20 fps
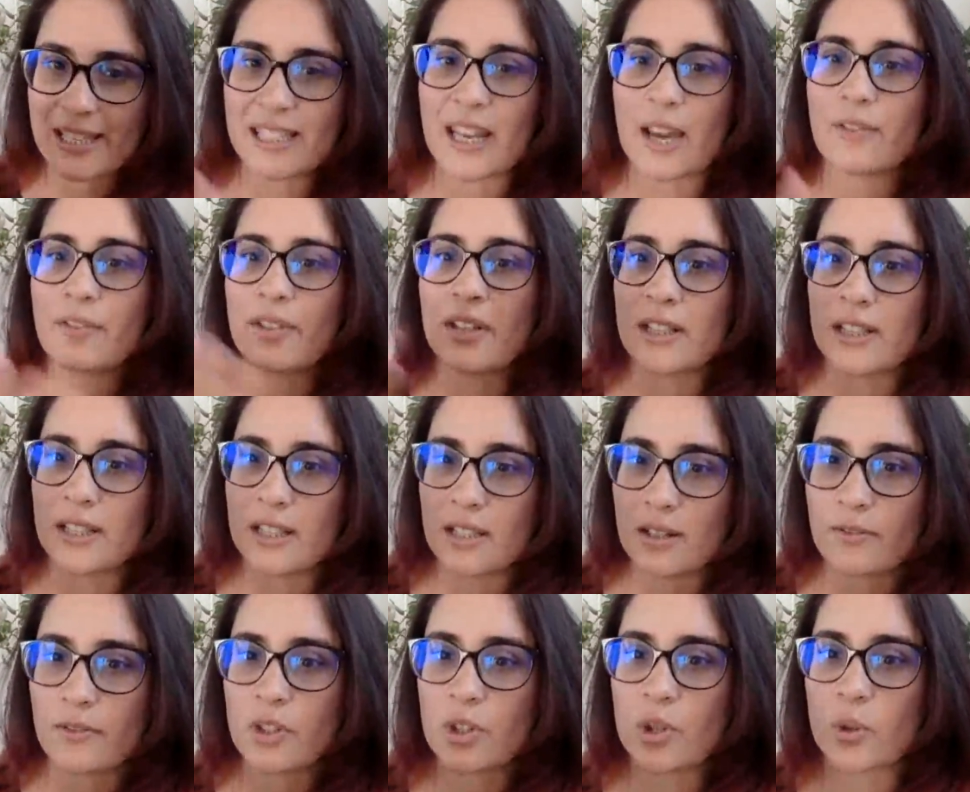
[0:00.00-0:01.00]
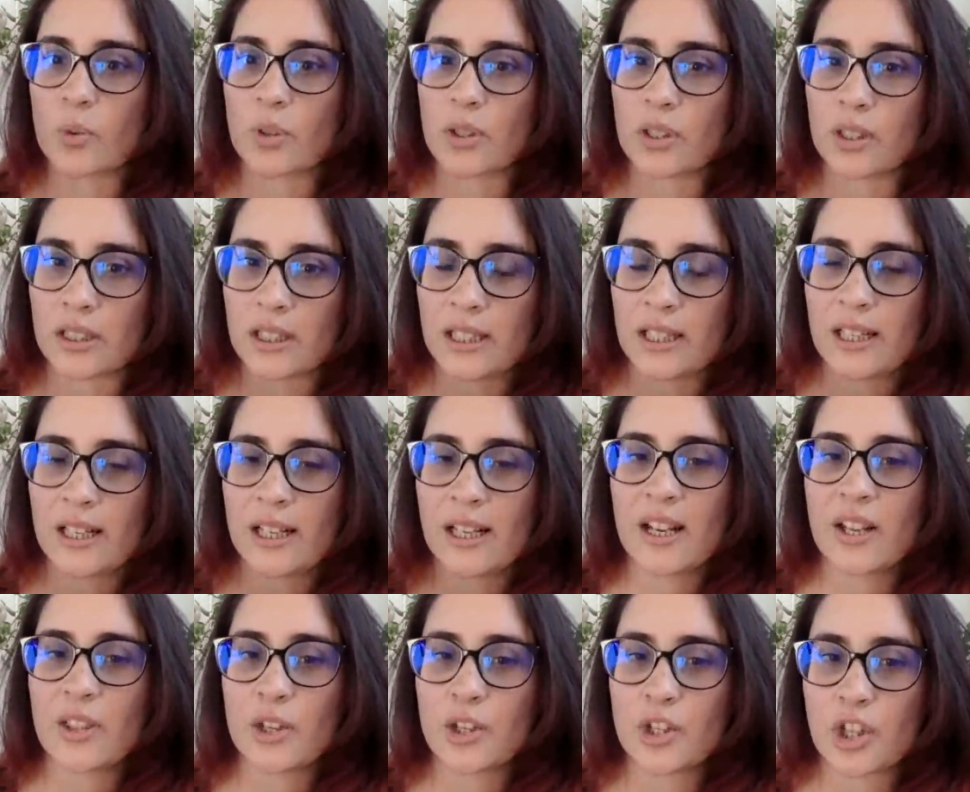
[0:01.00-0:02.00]
is definitely the visual
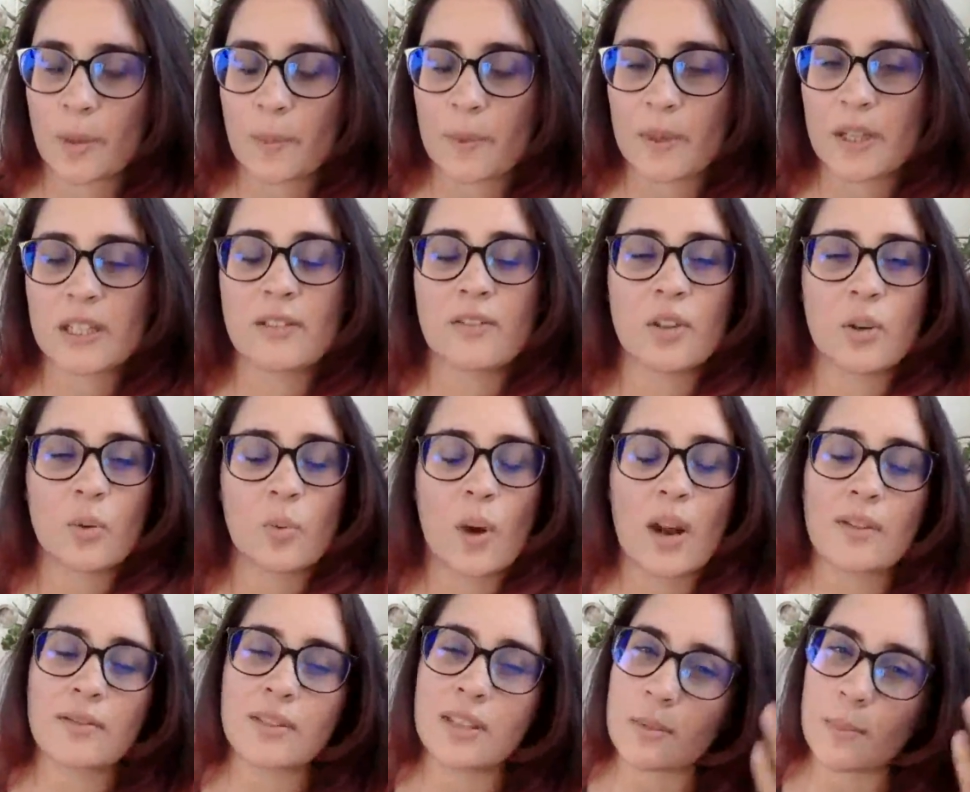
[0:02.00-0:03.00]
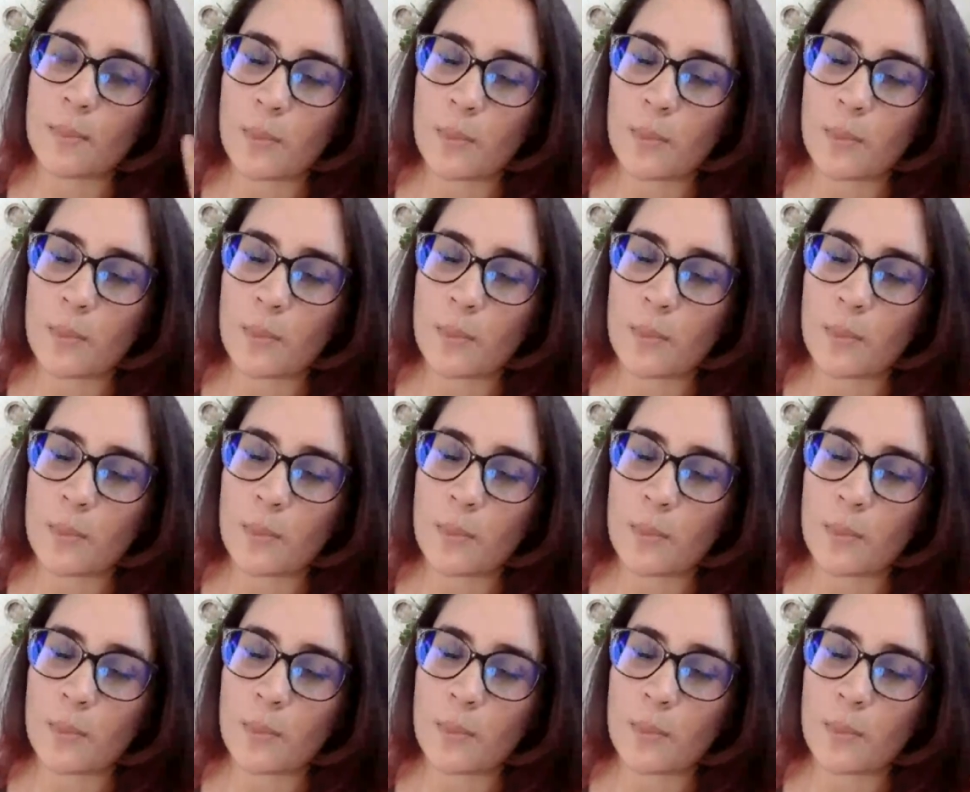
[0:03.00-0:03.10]
the choppiness of the waves.